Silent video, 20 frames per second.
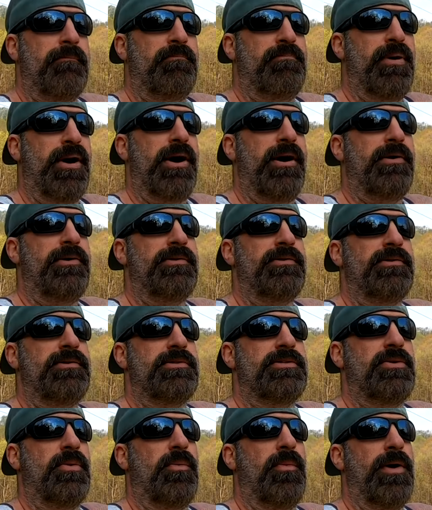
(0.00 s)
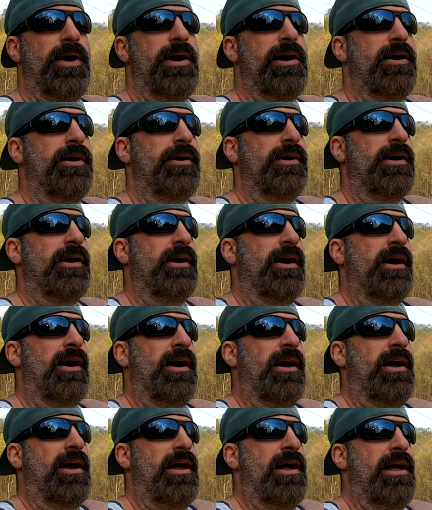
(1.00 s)
but to where
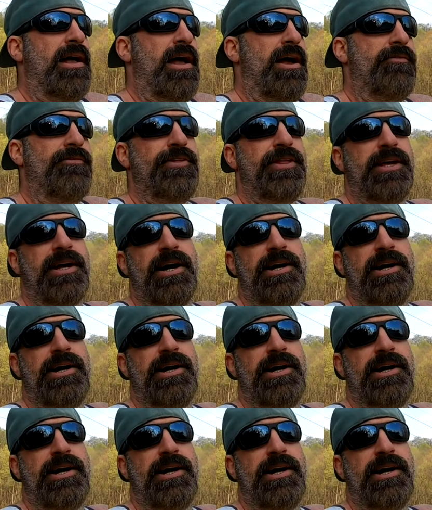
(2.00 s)
everything